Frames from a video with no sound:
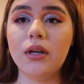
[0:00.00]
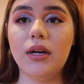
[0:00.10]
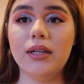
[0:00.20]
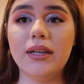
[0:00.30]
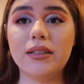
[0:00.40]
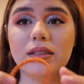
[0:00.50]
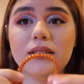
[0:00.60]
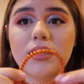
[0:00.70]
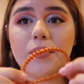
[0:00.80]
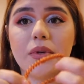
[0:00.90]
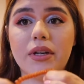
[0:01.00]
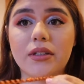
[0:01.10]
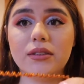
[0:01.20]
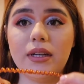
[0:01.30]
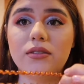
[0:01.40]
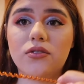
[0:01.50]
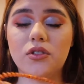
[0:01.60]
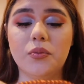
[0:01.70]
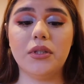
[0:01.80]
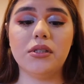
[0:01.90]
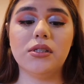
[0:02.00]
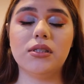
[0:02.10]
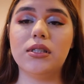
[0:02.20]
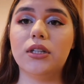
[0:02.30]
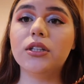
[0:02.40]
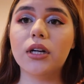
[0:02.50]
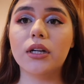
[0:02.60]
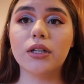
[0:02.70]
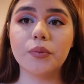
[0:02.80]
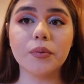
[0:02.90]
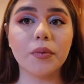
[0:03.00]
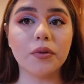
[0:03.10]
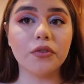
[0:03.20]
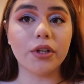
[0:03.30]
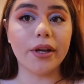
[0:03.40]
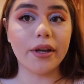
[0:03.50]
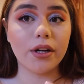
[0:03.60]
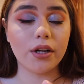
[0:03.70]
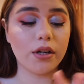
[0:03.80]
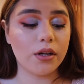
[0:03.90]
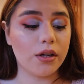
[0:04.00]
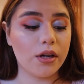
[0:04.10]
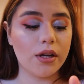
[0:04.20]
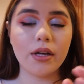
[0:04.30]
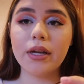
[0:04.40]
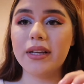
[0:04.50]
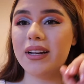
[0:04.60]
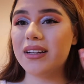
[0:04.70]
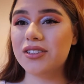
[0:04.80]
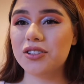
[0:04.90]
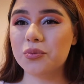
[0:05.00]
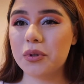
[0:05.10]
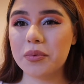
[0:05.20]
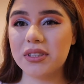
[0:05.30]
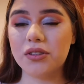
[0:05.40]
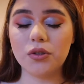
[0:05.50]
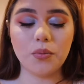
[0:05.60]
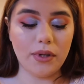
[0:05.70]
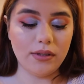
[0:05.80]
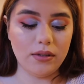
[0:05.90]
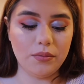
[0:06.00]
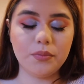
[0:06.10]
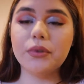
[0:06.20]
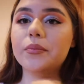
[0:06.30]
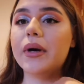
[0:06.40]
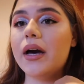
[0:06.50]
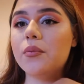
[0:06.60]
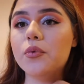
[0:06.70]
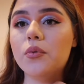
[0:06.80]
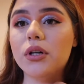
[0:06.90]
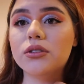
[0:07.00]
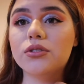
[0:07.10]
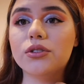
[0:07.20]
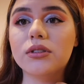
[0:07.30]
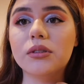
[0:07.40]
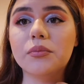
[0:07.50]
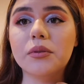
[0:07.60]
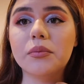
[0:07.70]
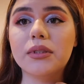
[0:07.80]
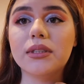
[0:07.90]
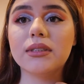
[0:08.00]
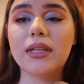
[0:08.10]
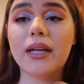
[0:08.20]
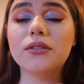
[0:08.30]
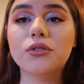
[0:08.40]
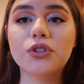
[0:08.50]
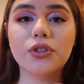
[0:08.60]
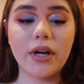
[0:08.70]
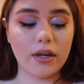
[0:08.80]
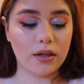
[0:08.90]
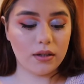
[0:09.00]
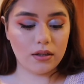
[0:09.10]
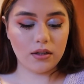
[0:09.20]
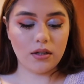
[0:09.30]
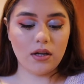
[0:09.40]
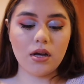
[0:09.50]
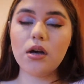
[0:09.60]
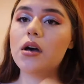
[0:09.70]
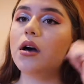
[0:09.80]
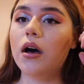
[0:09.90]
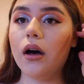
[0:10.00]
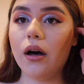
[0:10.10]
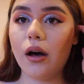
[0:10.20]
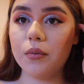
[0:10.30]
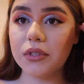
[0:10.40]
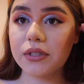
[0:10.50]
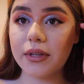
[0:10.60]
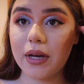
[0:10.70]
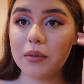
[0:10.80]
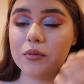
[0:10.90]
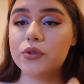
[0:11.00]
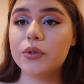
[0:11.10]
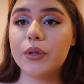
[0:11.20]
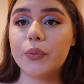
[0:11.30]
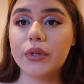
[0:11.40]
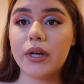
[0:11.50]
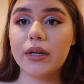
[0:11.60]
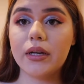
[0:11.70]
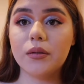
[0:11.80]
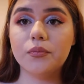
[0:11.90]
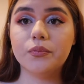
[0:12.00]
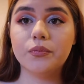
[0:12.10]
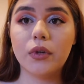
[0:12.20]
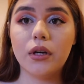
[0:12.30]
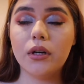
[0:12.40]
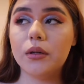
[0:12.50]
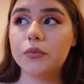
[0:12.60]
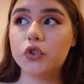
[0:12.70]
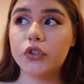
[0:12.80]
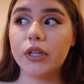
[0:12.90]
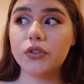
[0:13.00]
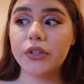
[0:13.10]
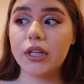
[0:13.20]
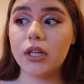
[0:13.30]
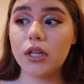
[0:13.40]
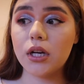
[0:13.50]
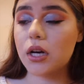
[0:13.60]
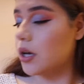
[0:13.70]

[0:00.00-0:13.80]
I like these type of hair ties just because they're not going to rip off your hair. And I could just wear them as a cute bracelet. But my Apple Watch just simply because I like to track how much time I'm doing when I am strength training.